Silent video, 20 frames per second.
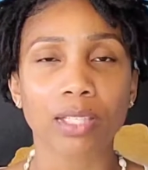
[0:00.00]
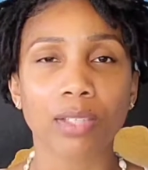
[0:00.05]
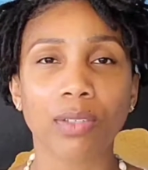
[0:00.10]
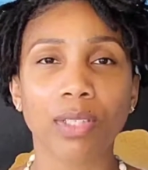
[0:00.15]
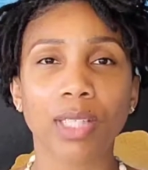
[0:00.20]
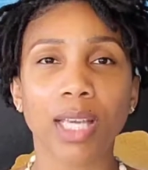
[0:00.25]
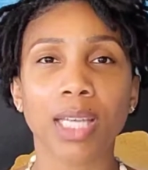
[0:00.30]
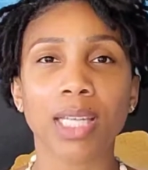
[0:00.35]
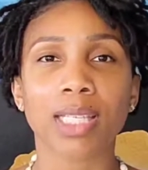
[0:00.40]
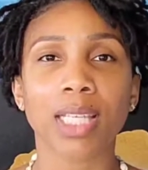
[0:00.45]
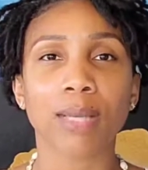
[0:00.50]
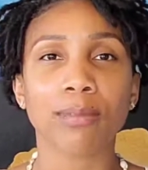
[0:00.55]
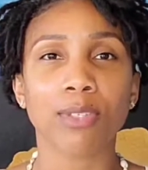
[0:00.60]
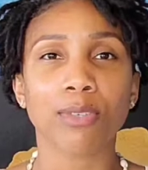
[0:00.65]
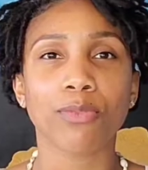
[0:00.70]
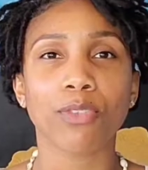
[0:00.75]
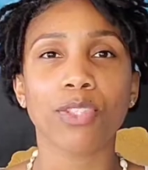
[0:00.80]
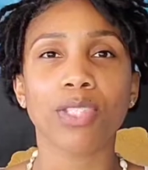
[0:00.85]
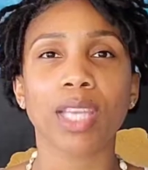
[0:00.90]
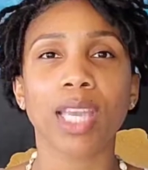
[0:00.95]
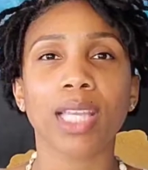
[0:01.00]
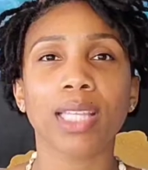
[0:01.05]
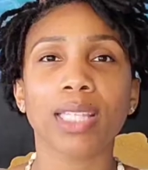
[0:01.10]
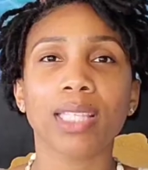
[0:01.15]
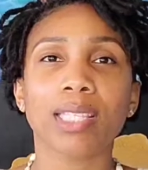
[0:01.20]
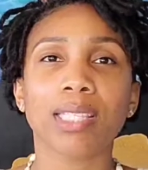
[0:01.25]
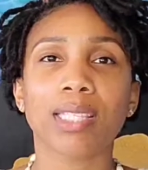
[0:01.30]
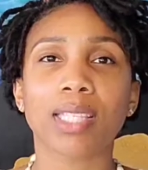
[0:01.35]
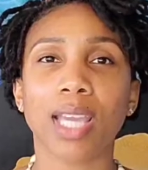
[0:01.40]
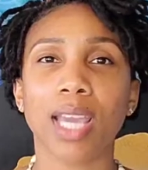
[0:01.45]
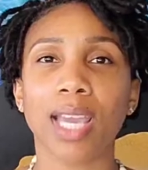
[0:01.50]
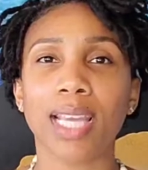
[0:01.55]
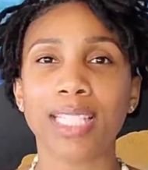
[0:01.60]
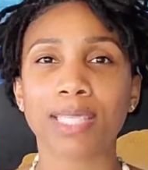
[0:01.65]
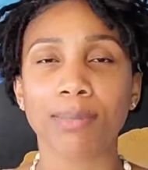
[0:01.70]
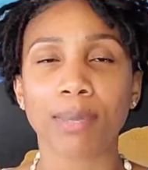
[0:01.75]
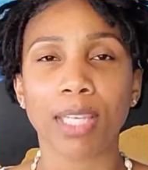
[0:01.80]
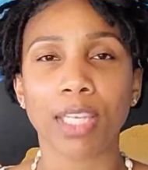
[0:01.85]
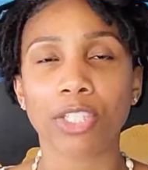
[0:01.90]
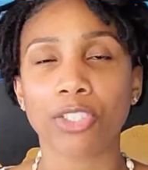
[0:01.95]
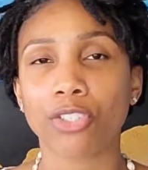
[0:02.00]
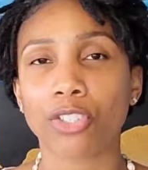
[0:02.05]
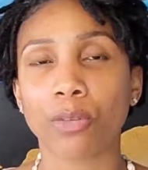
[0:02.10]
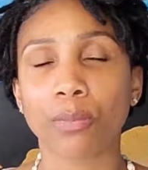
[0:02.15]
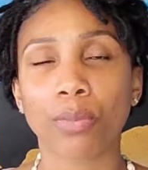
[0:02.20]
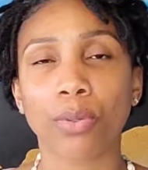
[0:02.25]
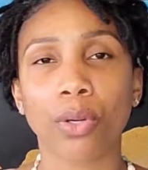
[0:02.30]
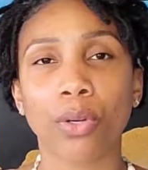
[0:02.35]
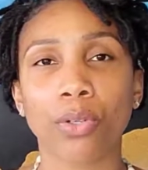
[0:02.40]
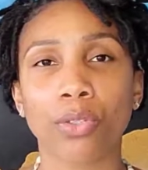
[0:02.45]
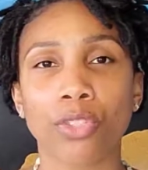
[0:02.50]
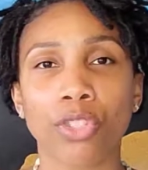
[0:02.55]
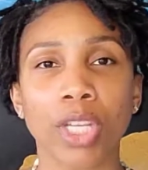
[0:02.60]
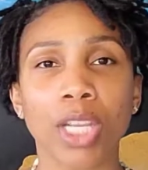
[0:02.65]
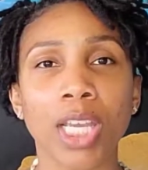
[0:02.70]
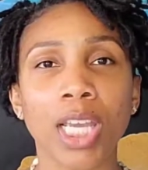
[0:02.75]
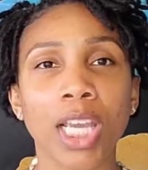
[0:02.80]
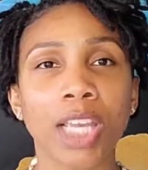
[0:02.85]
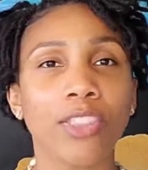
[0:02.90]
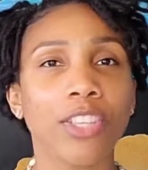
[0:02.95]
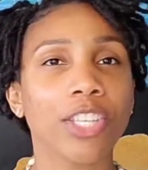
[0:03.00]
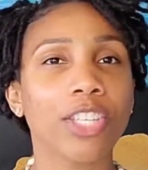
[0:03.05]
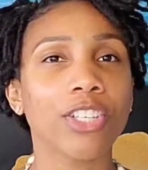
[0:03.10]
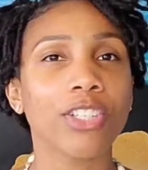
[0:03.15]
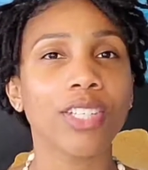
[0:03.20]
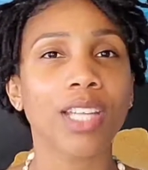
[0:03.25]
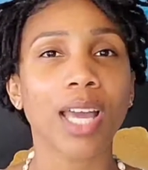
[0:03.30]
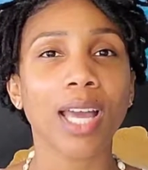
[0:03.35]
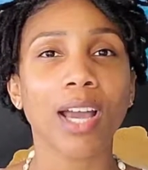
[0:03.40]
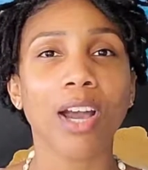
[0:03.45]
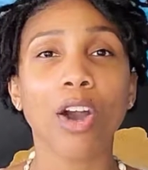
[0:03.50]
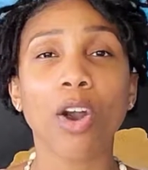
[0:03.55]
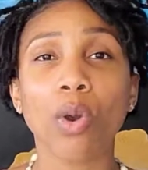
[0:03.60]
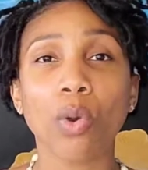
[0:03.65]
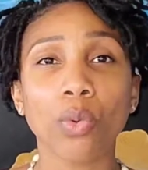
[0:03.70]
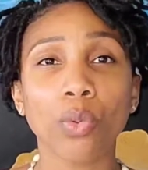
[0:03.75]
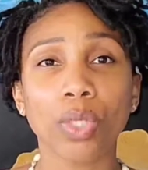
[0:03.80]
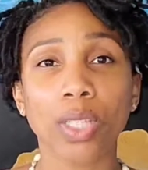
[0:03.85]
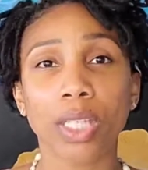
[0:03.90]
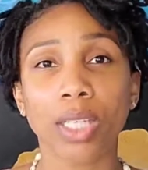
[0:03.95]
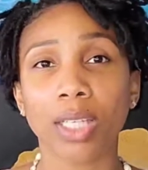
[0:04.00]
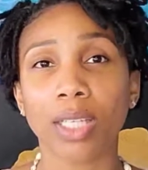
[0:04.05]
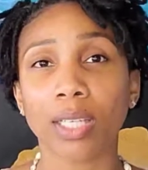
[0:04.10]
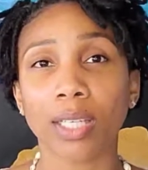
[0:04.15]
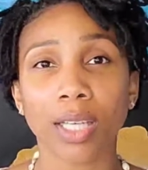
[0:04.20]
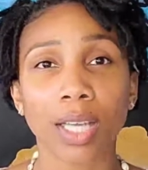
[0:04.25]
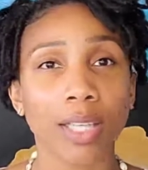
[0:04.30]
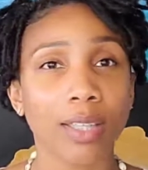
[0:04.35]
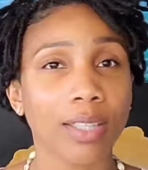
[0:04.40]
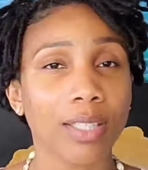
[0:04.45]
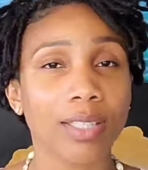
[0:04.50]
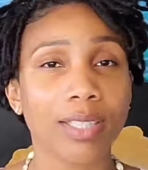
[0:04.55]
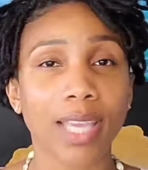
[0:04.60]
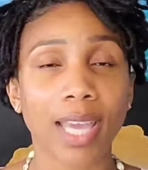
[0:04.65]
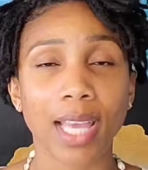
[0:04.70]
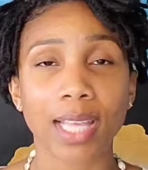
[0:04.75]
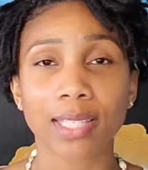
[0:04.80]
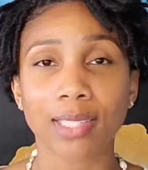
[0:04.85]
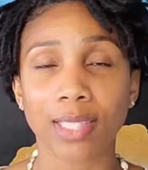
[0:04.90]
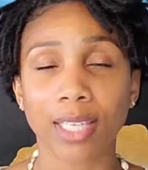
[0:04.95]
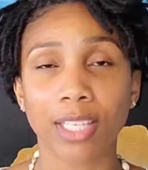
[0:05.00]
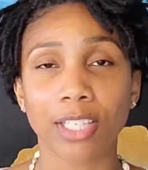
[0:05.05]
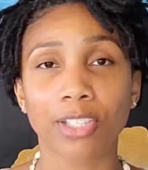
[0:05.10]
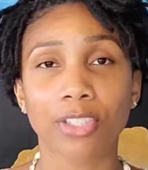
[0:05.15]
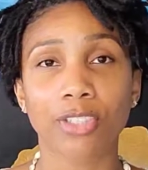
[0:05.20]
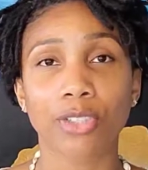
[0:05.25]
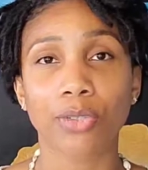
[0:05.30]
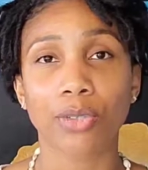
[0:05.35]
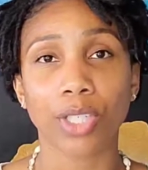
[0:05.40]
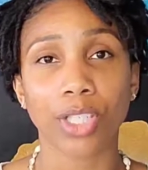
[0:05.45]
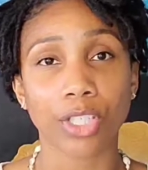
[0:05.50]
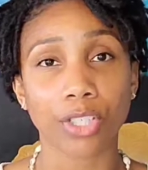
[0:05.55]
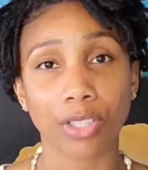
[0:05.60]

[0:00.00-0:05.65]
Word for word: So a lot of times if you take this task manager approach, then you're not owning the task that you're doing.